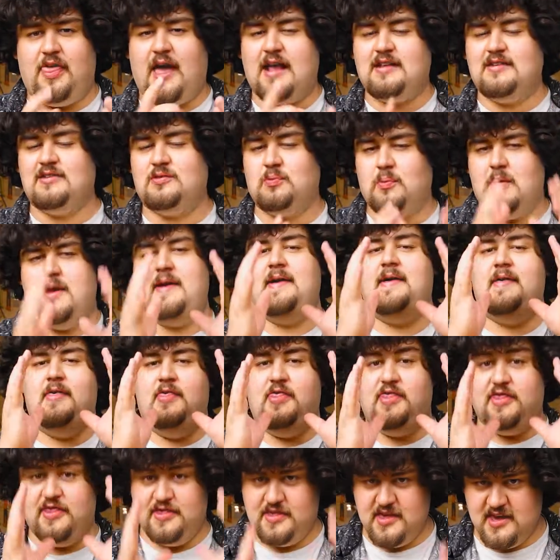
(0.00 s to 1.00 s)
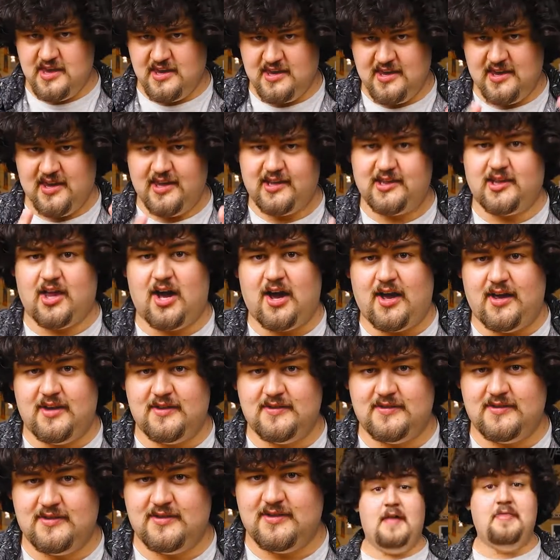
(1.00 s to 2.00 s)
That's where thinking
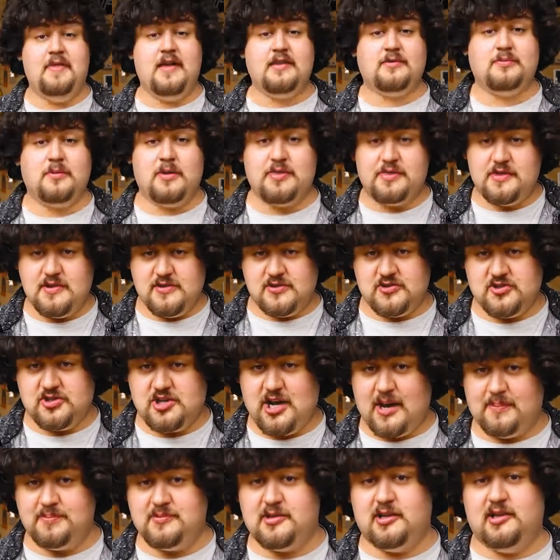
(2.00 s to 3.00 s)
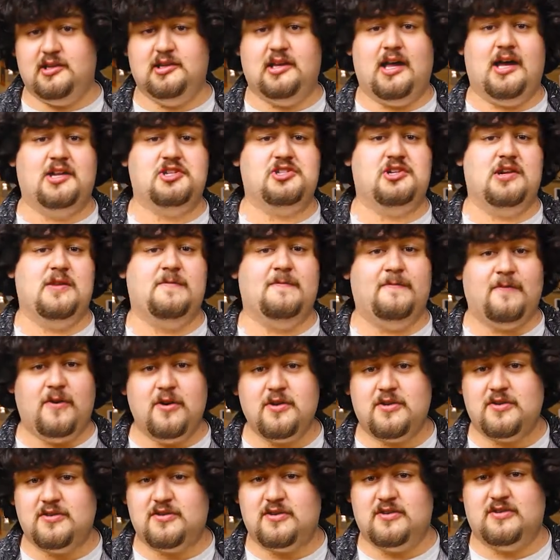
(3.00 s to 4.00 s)
lies. And that's what this chapter largely
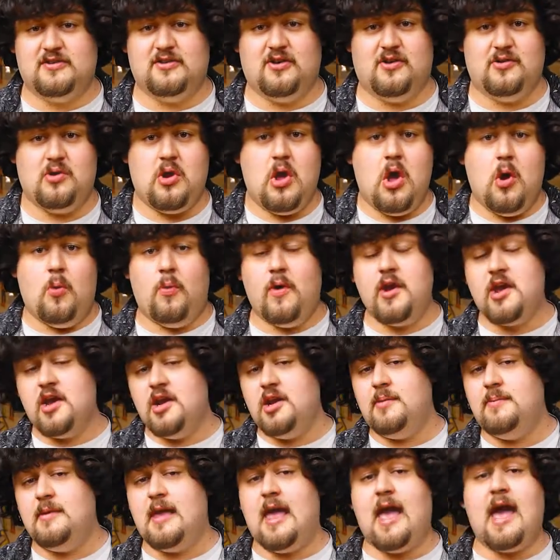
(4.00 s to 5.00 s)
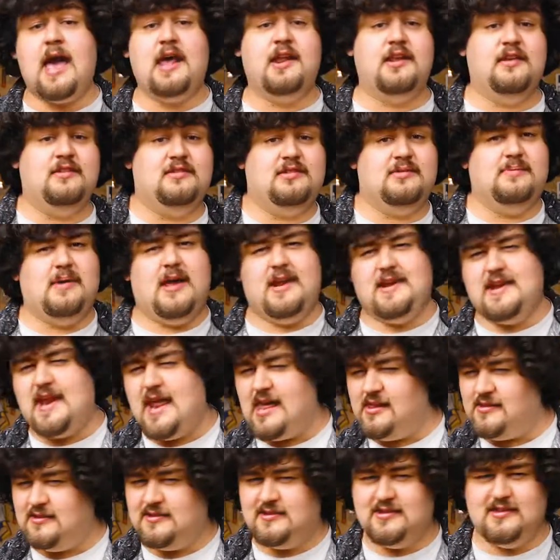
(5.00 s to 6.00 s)
focuses on. We're going to be adding some
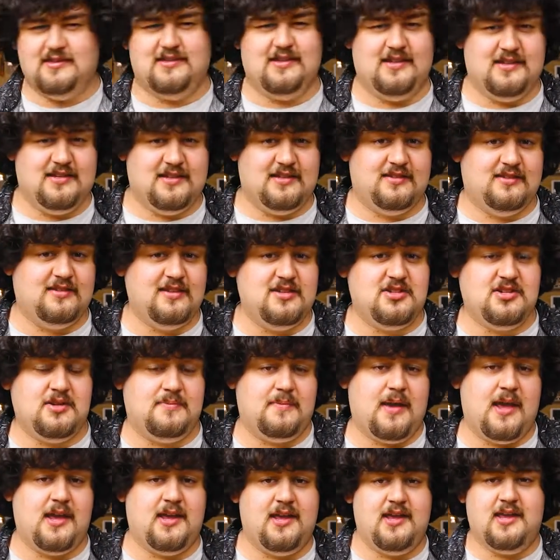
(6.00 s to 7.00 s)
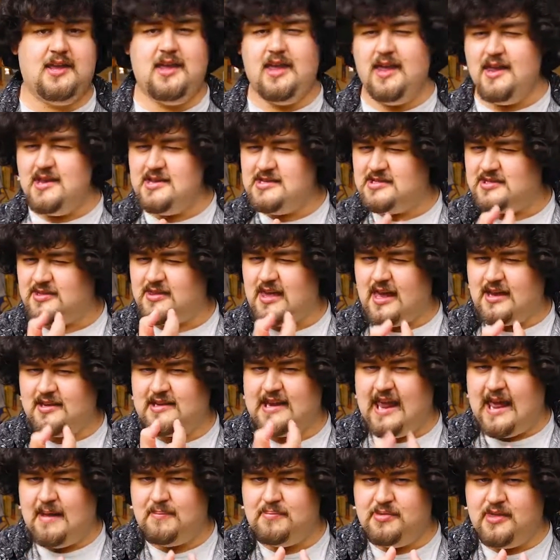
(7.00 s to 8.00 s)
analysis and decision-making into
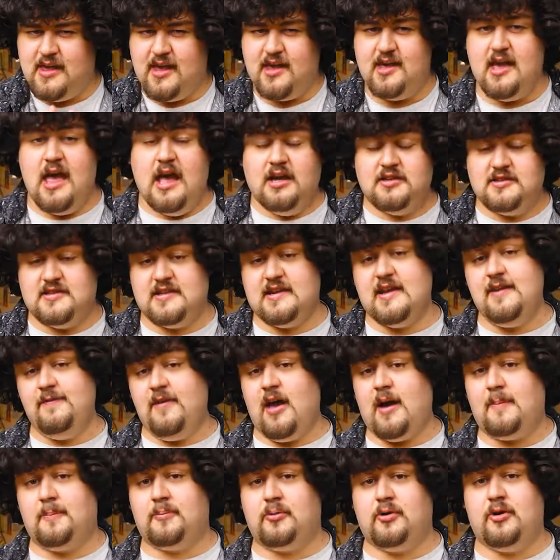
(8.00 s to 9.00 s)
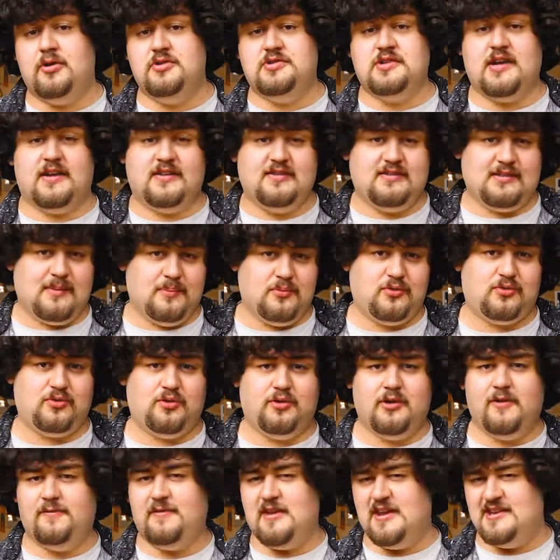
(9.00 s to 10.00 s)
that gap there to give our projects some
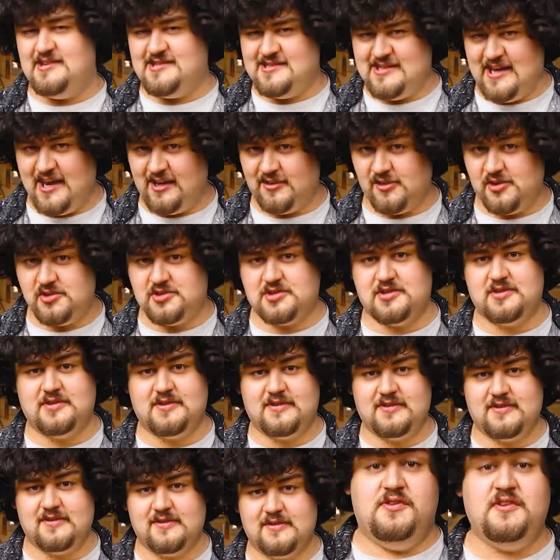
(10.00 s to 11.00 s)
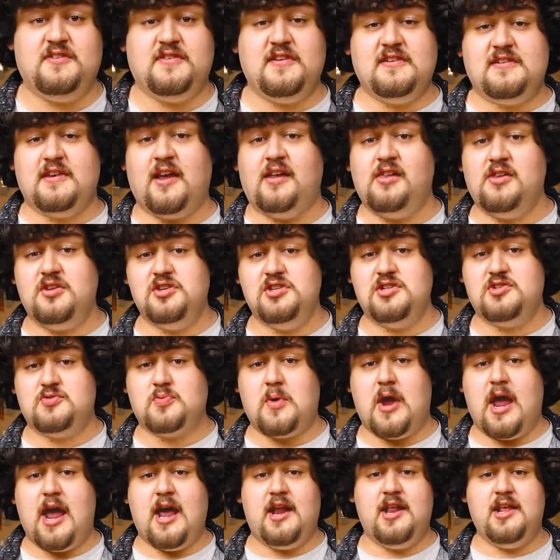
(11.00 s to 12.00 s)
sort of intelligence. This
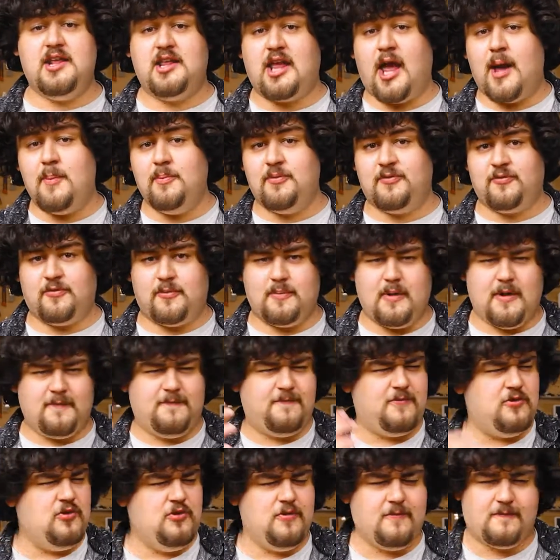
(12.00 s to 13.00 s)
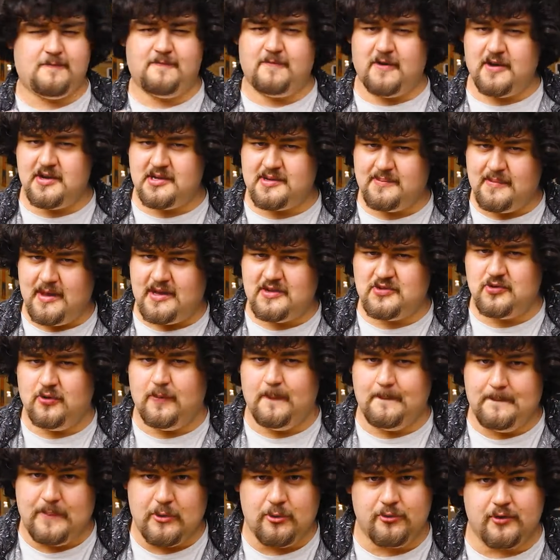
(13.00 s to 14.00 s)
intelligence we're adding comes from a few
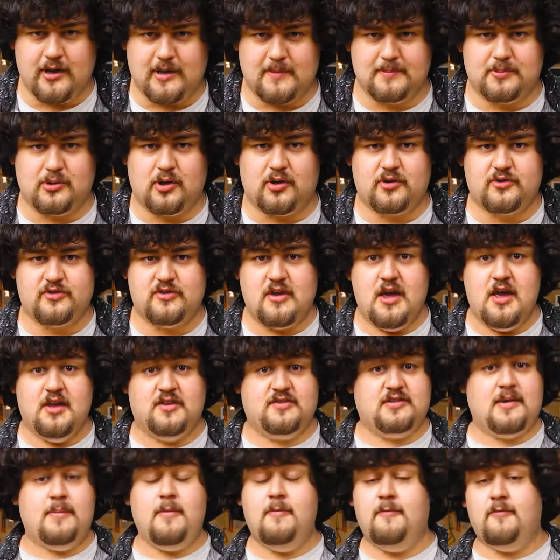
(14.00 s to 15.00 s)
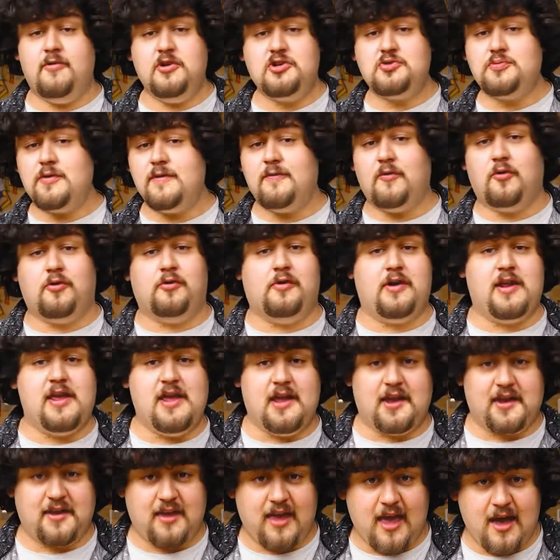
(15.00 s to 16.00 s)
fundamental building blocks, some of which we've already
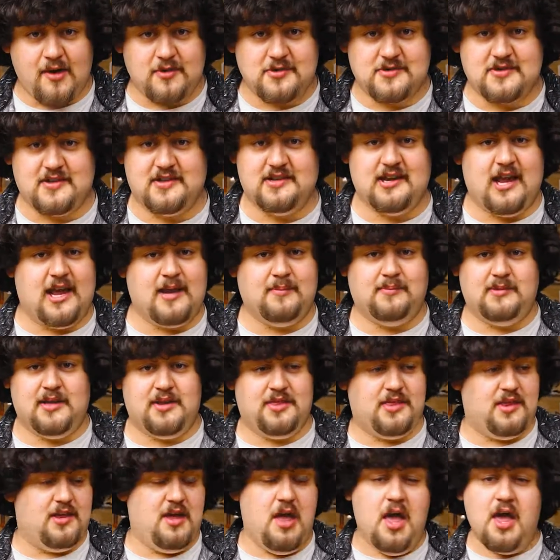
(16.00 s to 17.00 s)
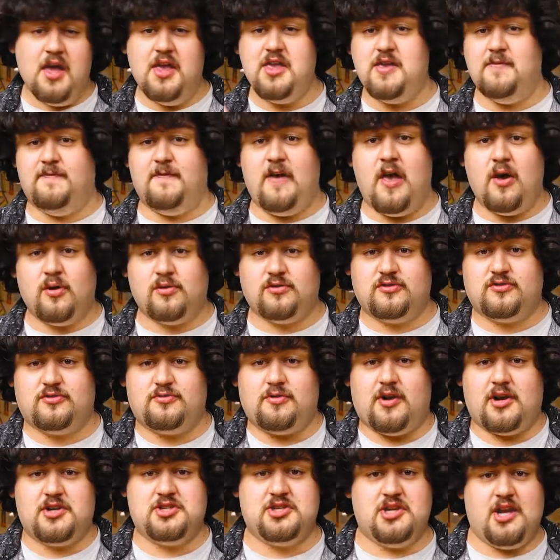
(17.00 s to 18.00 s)
encountered, namely the if-else
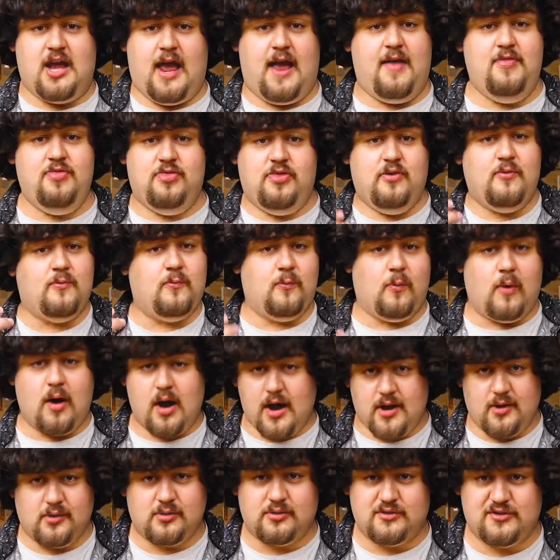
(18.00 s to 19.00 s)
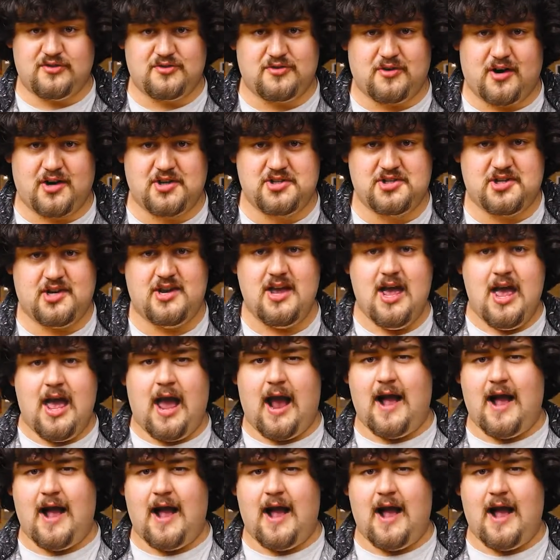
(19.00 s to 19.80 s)
structure and the while structure.